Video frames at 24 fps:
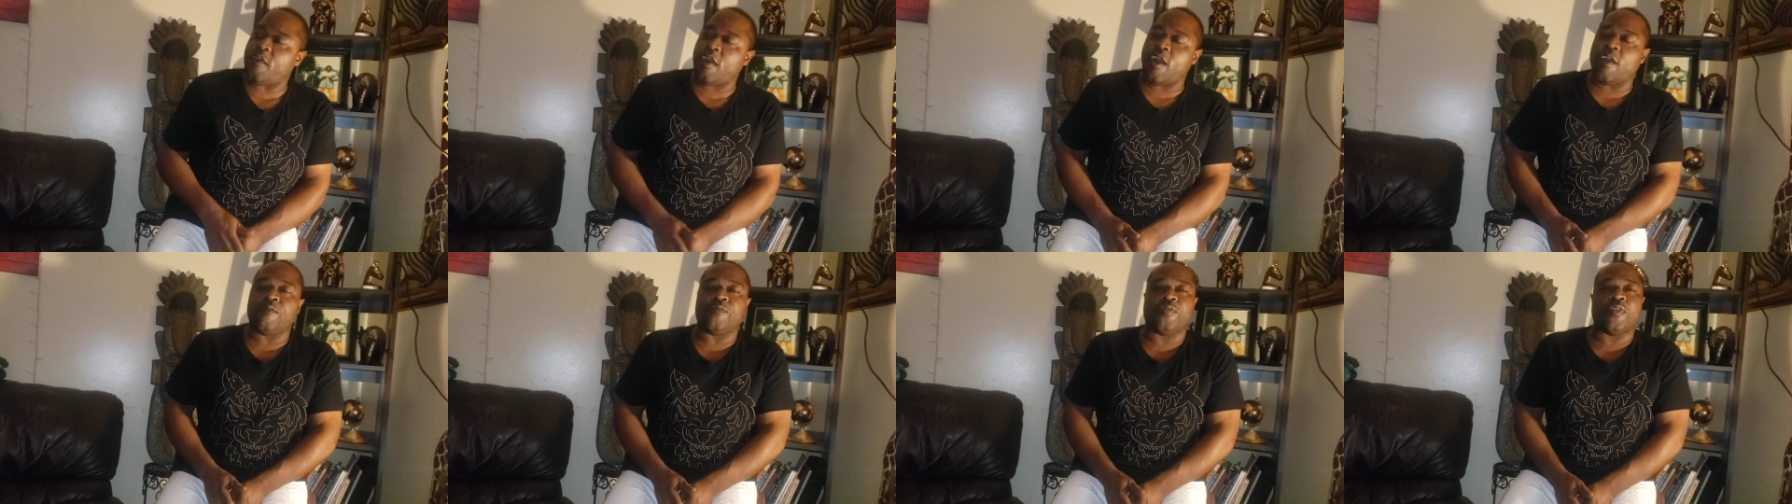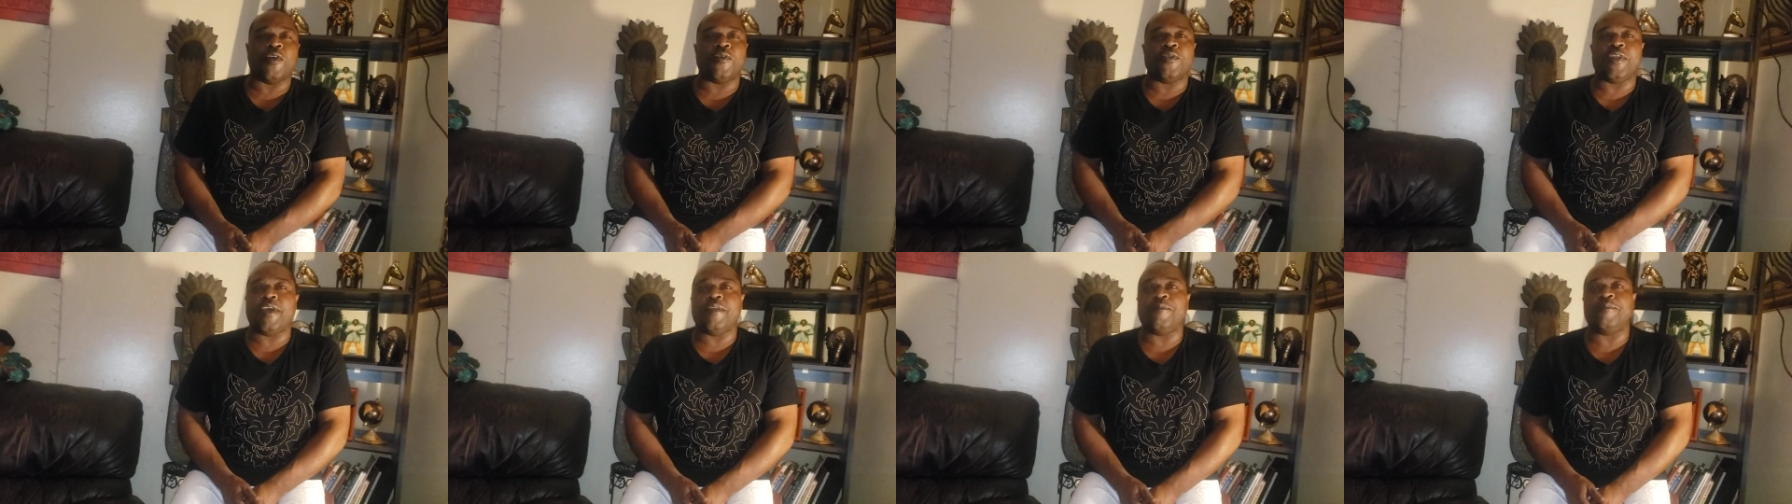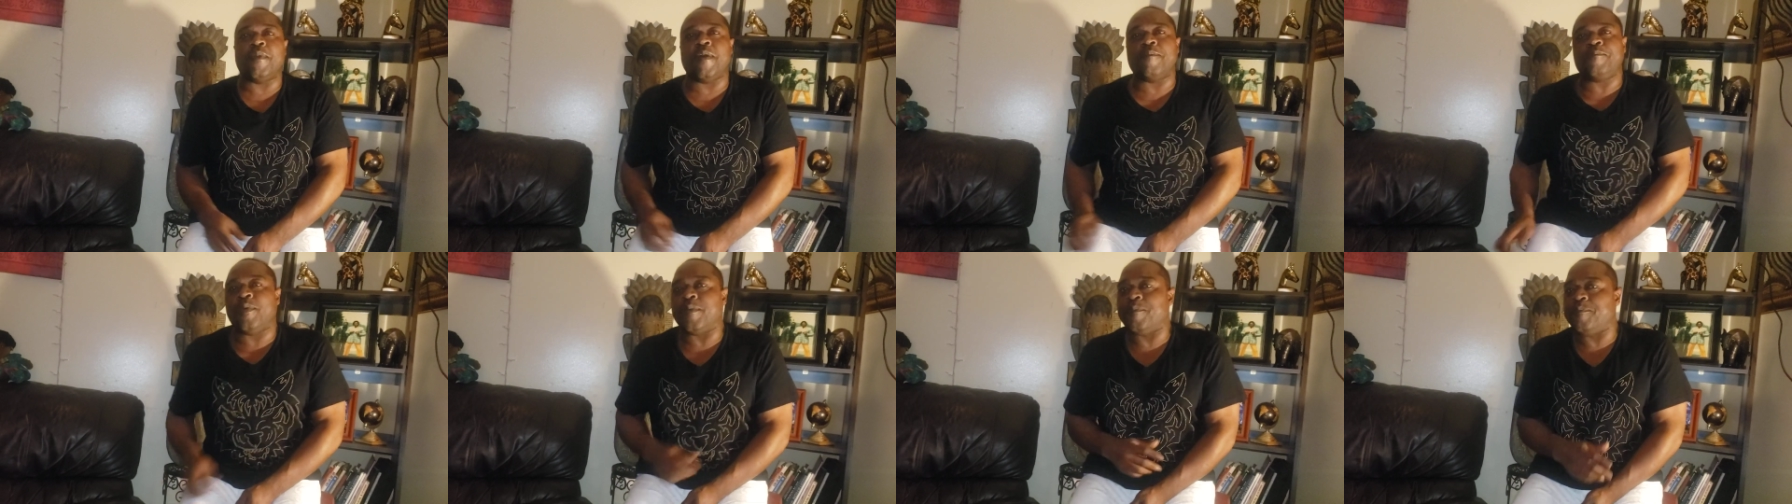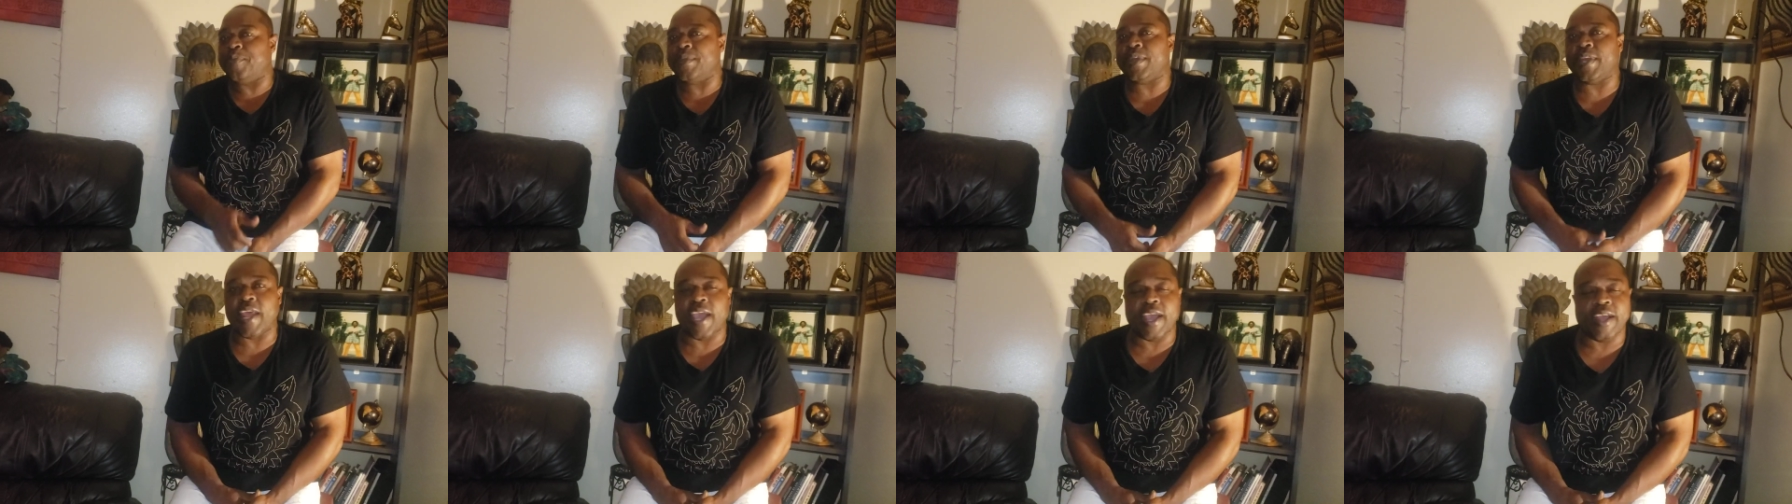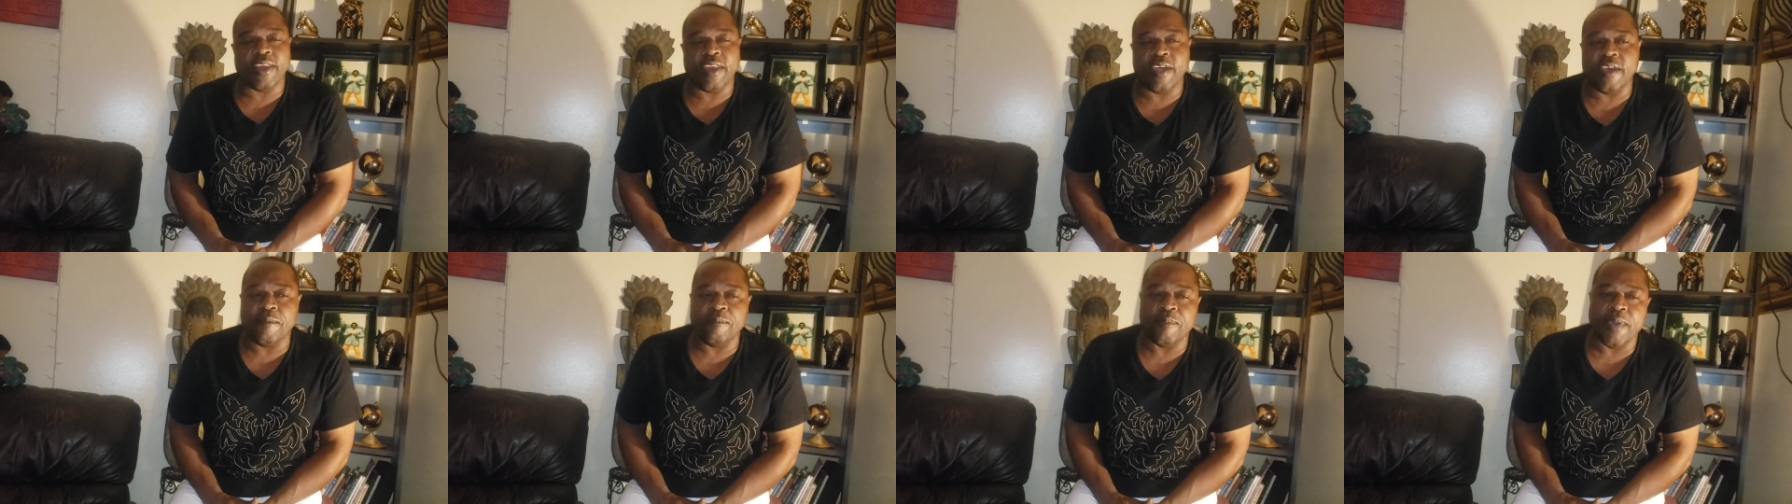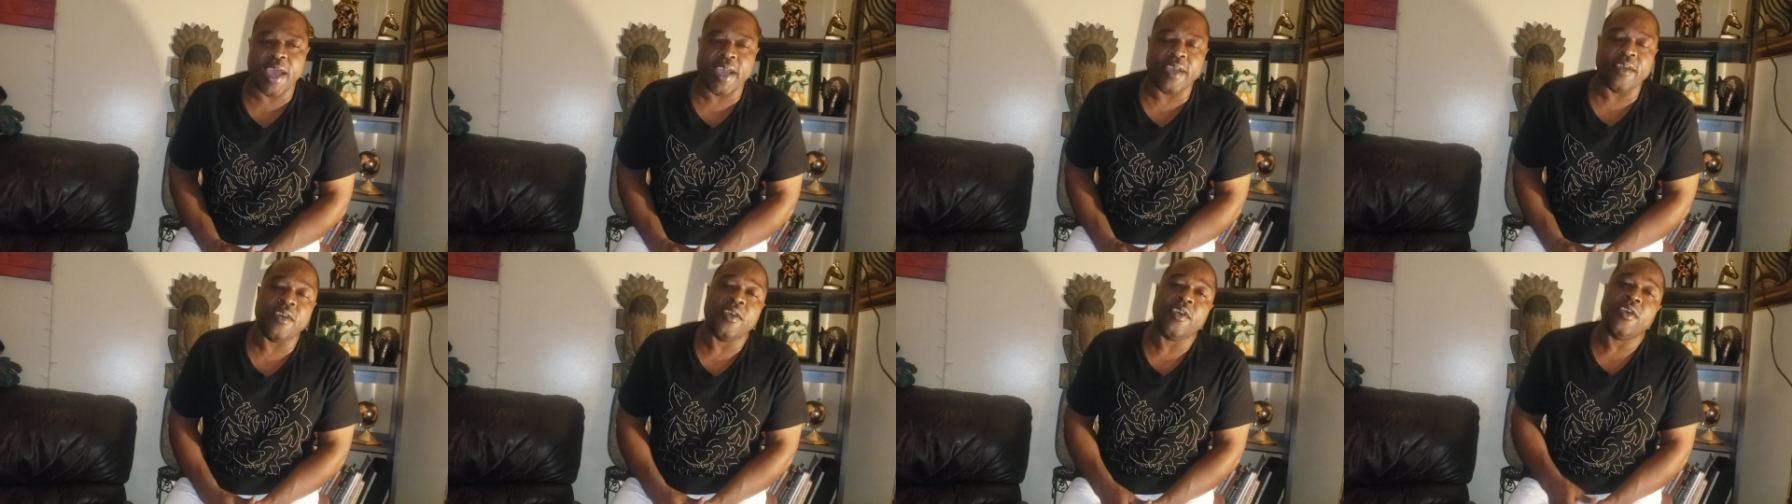off, throw that motherfucker, put that glove
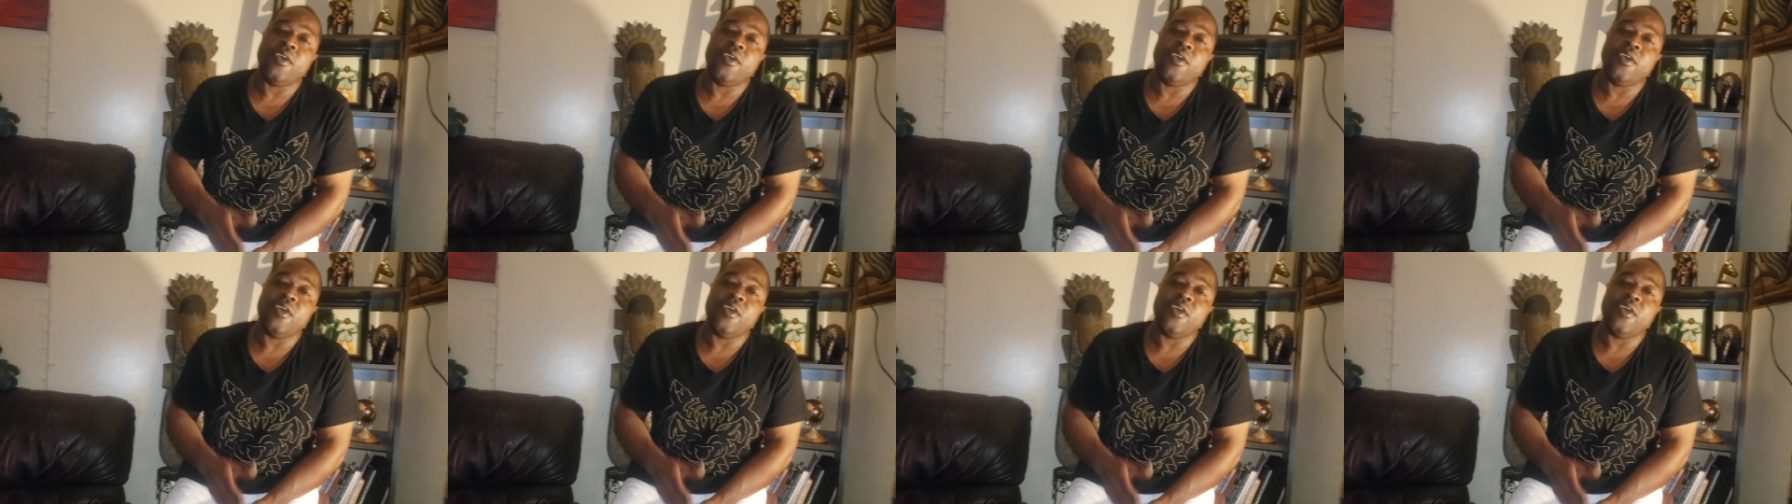back.